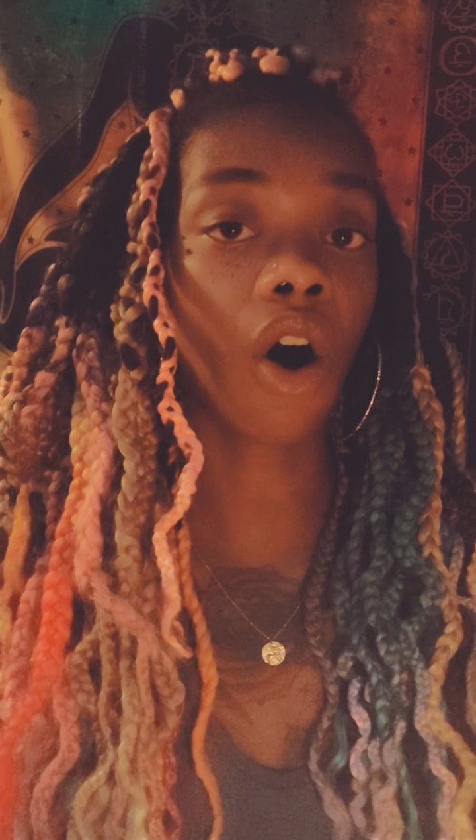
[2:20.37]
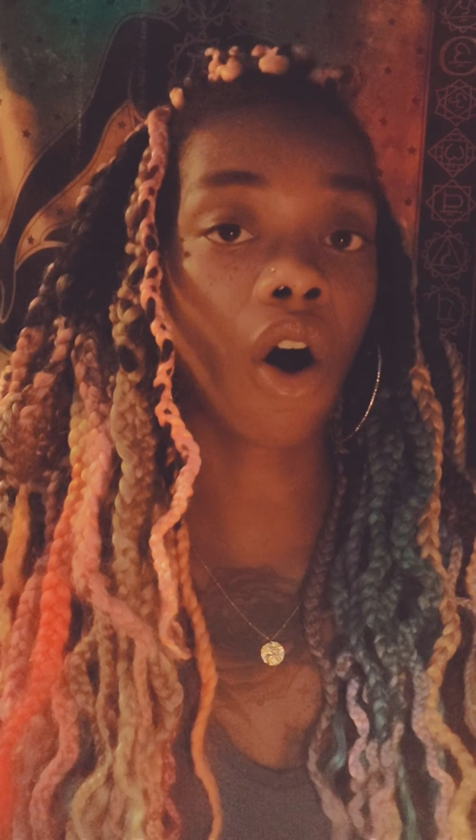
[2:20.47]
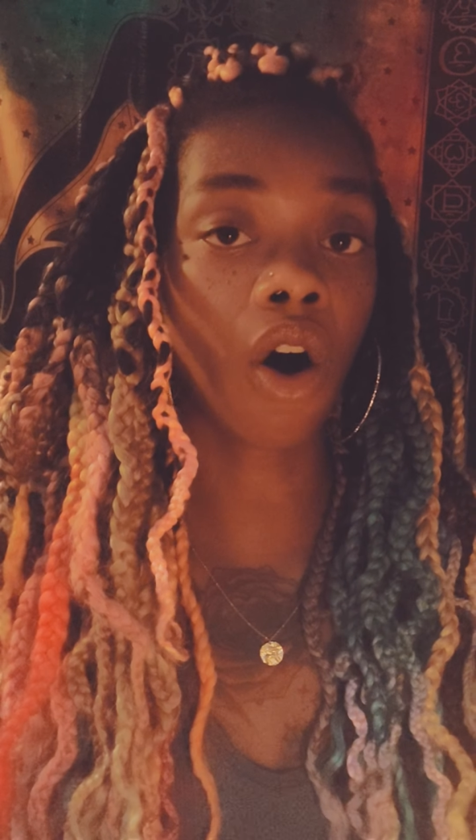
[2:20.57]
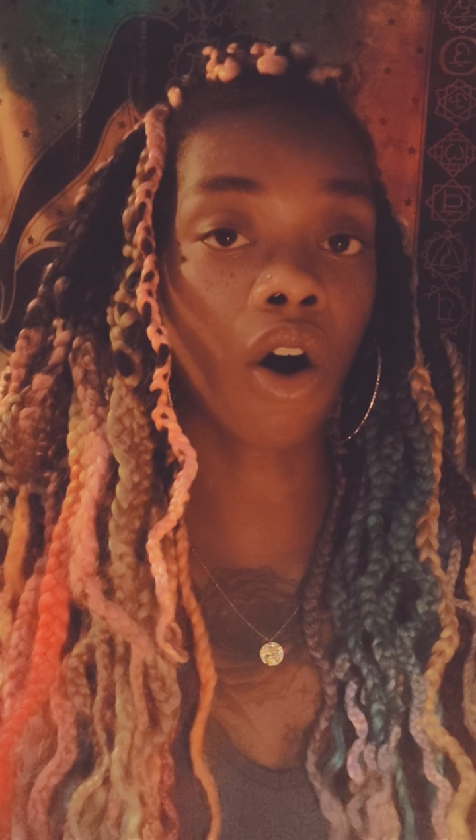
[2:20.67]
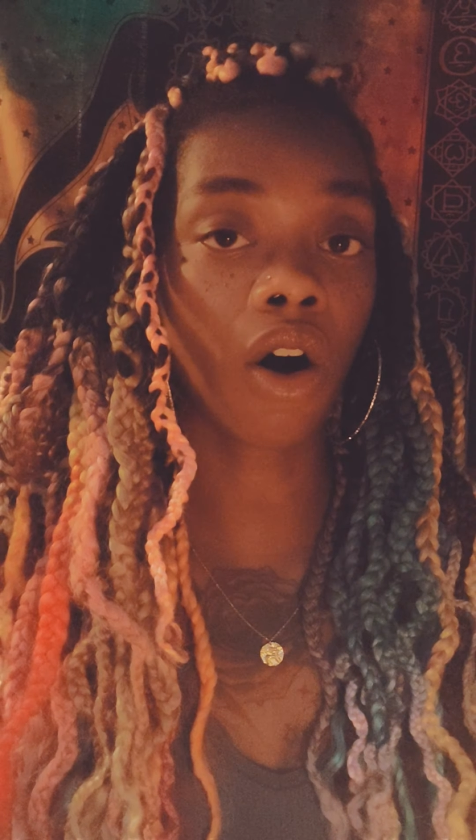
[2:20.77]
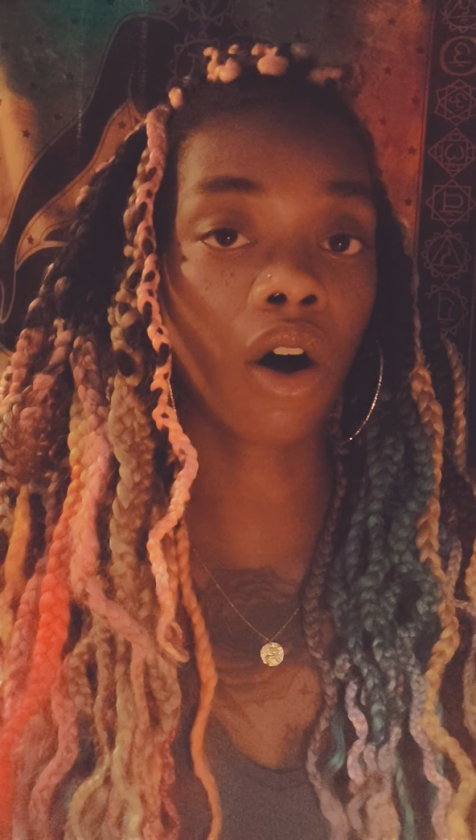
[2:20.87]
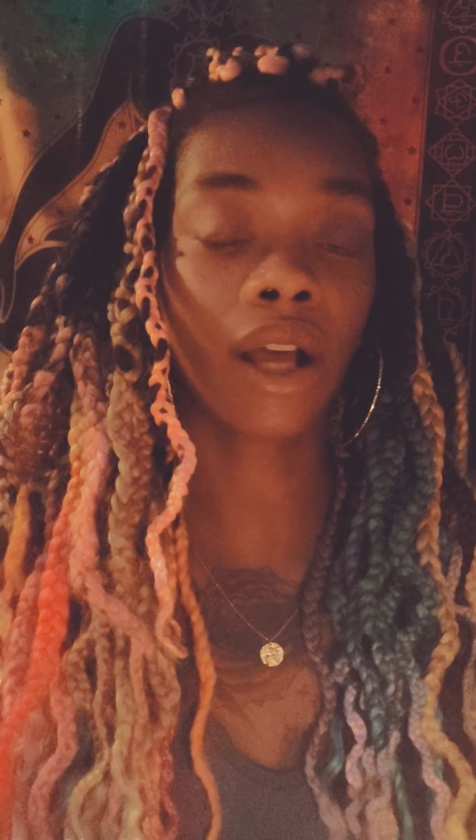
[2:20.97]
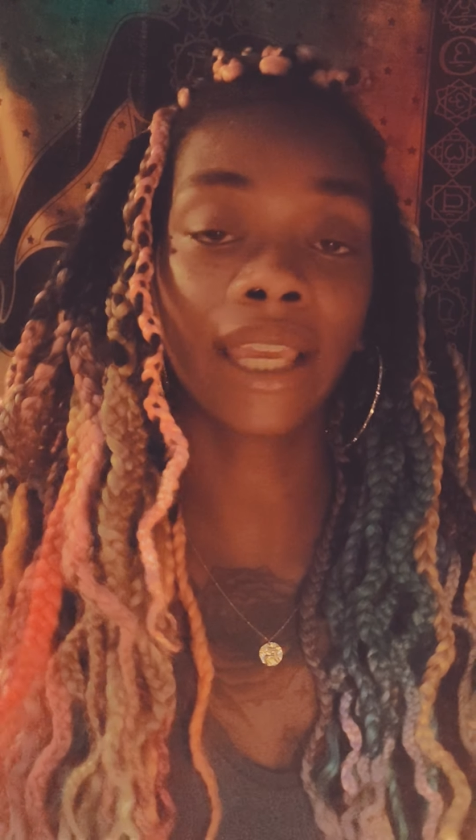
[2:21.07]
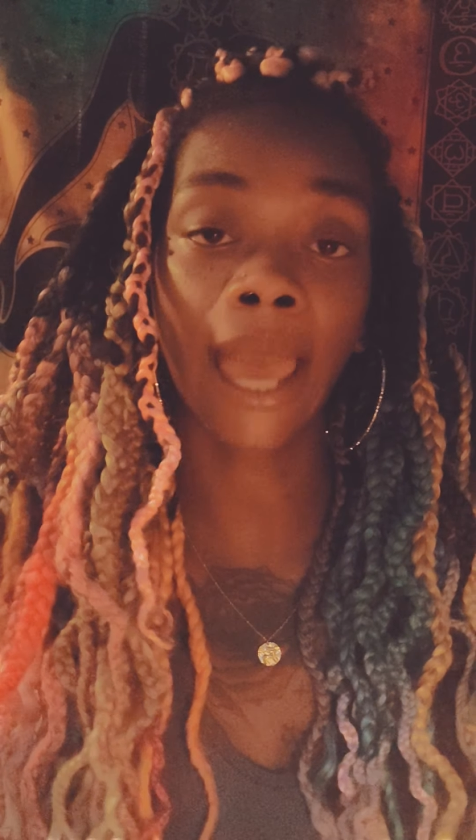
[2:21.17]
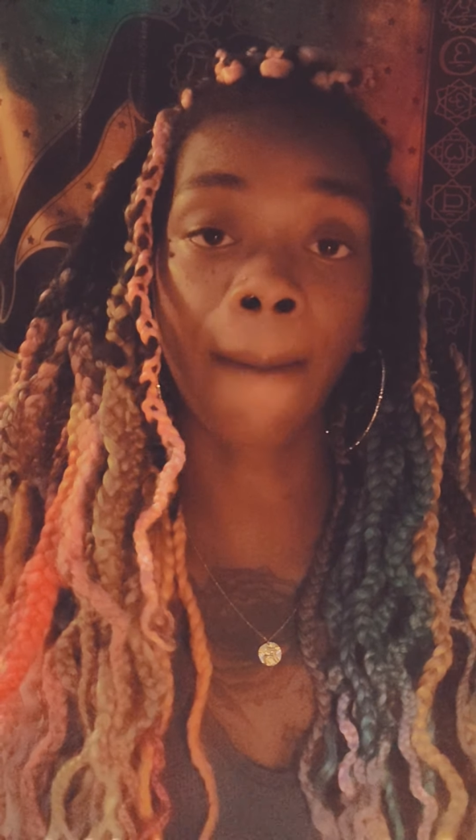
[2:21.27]
all,
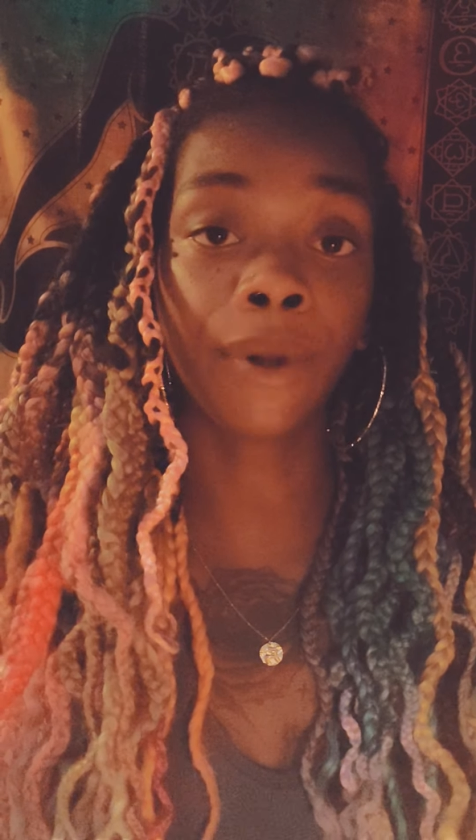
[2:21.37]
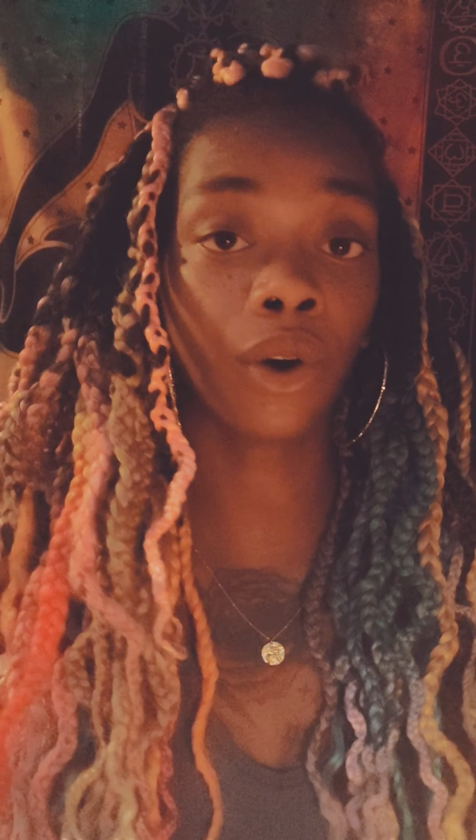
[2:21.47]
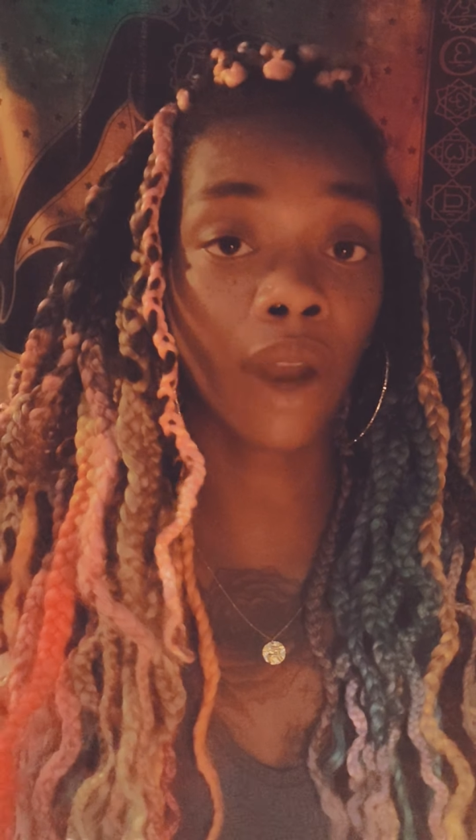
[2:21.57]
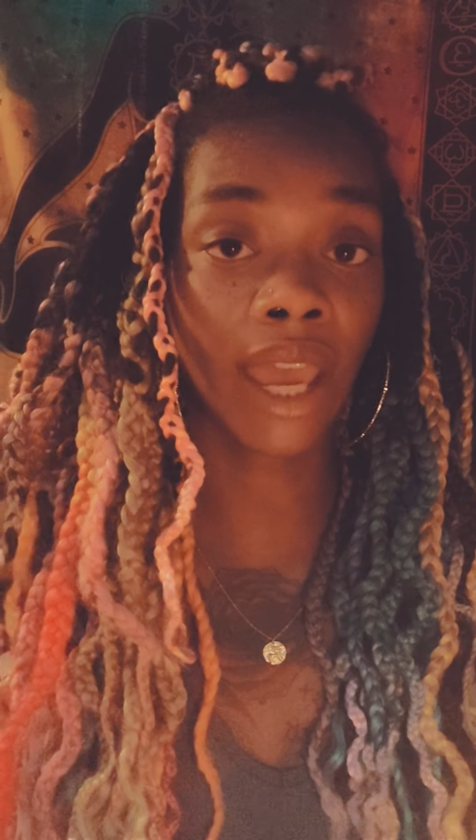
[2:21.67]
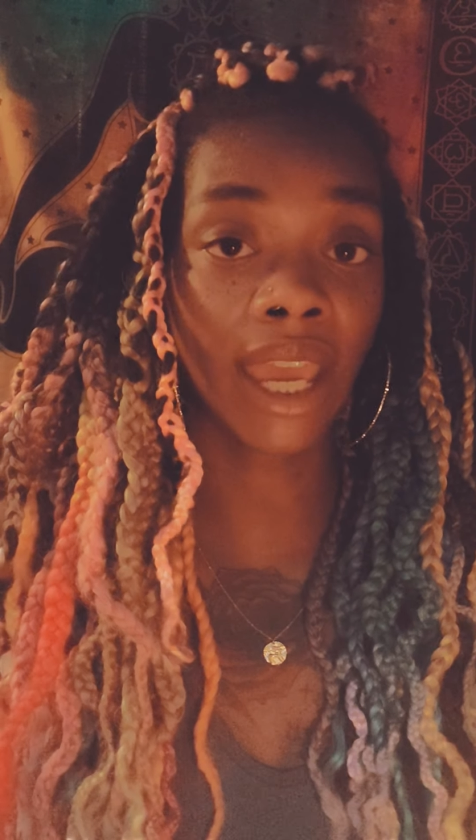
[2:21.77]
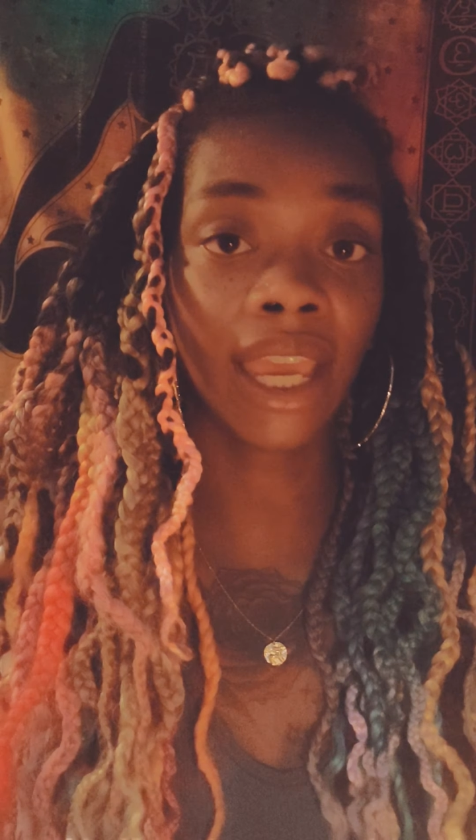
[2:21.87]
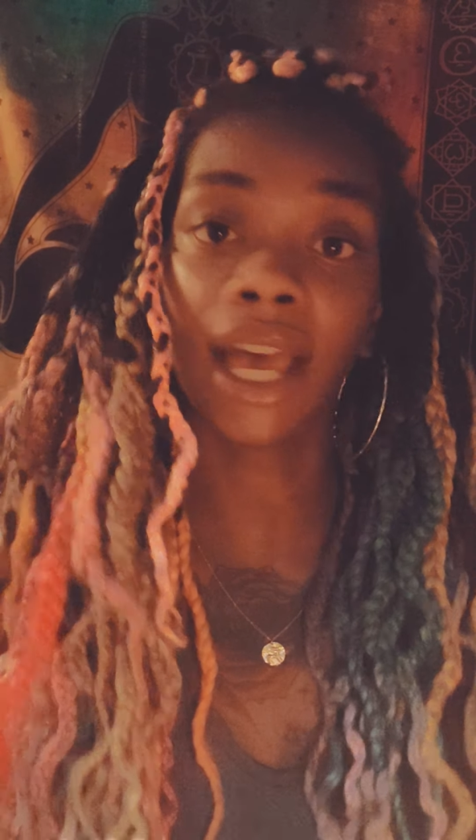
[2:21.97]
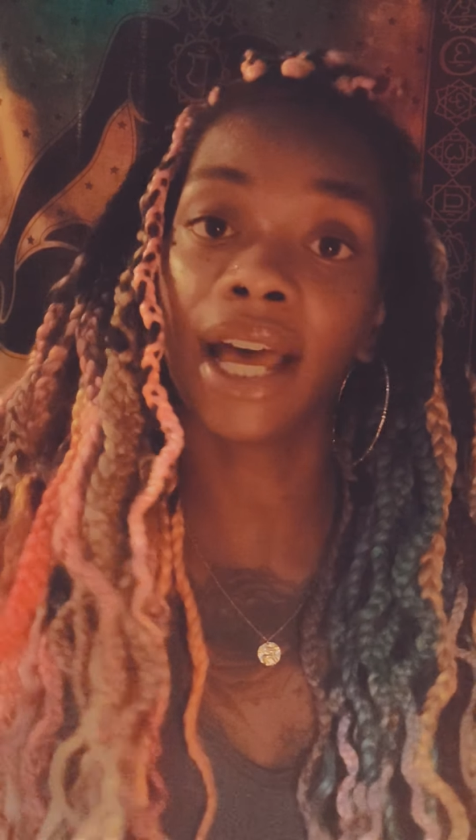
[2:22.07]
capital A,